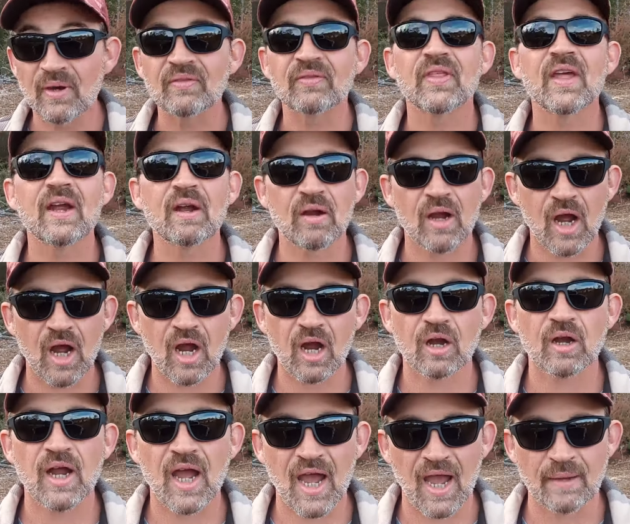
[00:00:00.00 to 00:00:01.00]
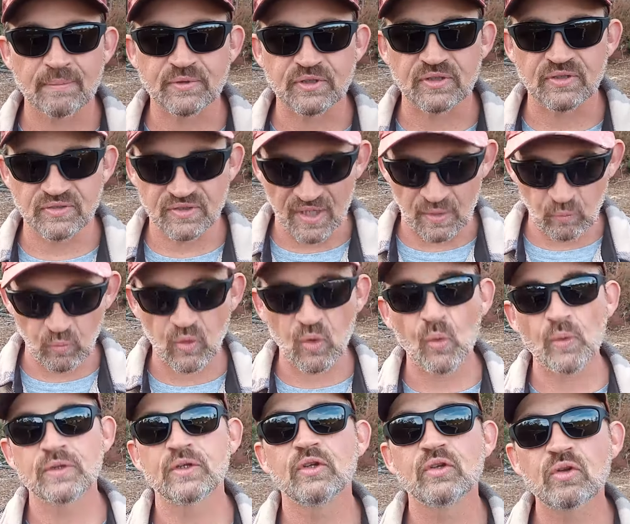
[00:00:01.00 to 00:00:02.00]
But there are options, and
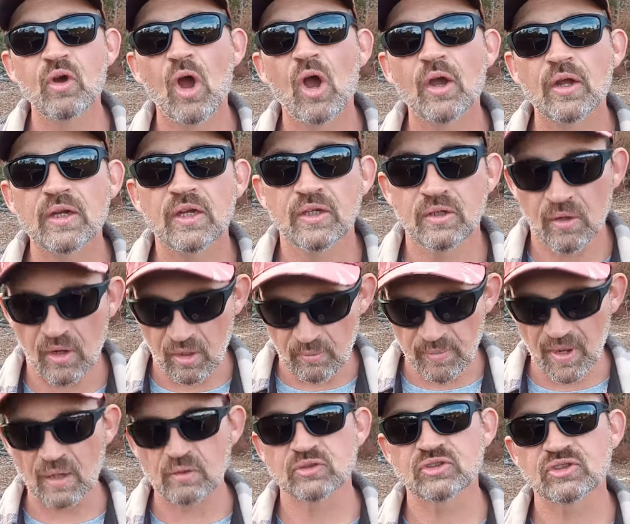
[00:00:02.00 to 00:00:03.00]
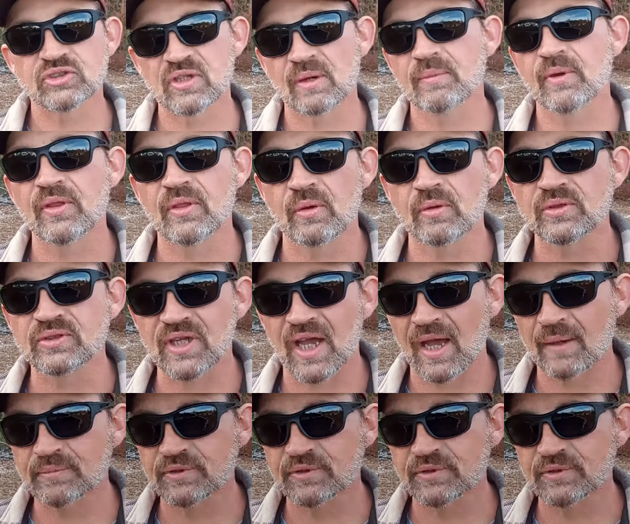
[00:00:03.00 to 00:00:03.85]
we're going to talk about some of those